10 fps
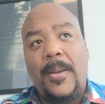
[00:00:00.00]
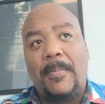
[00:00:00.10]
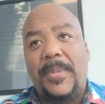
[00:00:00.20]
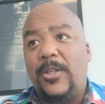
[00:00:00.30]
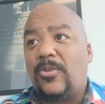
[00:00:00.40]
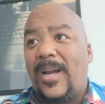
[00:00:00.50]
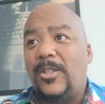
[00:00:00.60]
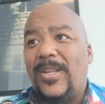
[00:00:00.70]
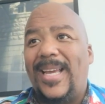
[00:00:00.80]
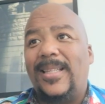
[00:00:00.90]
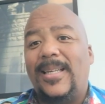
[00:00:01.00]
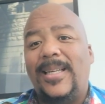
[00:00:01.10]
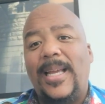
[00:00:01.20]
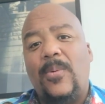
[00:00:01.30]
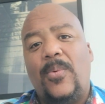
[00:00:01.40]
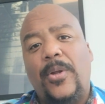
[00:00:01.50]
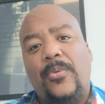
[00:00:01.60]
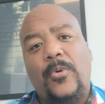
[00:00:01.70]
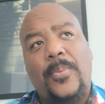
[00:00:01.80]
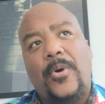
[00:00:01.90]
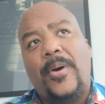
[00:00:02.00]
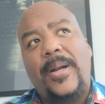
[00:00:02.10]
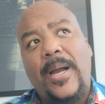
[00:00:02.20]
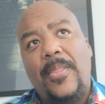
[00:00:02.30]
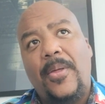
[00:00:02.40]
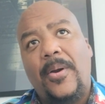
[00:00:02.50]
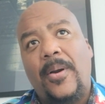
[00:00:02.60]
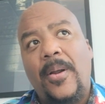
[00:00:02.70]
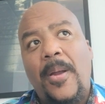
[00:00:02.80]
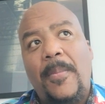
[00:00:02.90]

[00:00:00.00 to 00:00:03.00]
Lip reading: me trying to alienate one group or another,